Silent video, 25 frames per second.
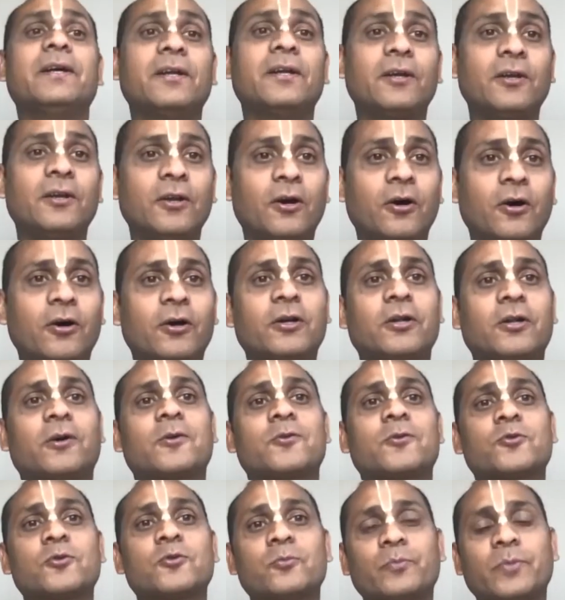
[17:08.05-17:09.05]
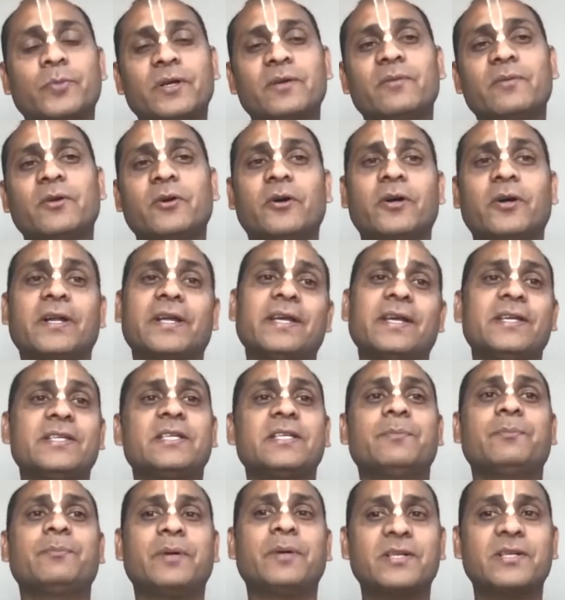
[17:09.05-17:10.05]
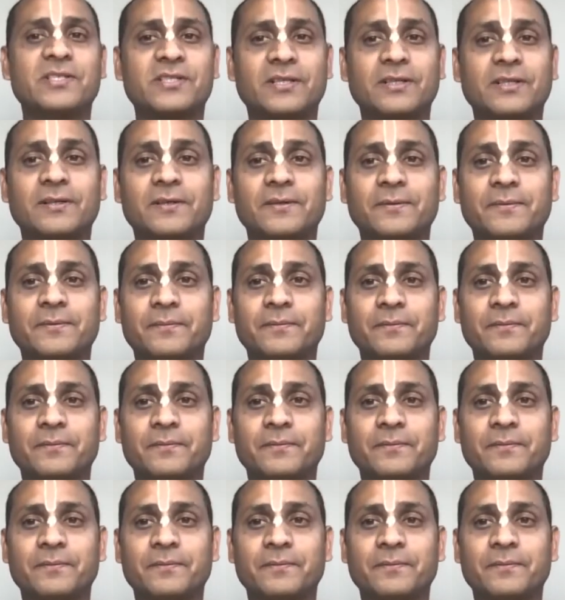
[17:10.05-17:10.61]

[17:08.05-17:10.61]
Lord or Supreme Lord is a person.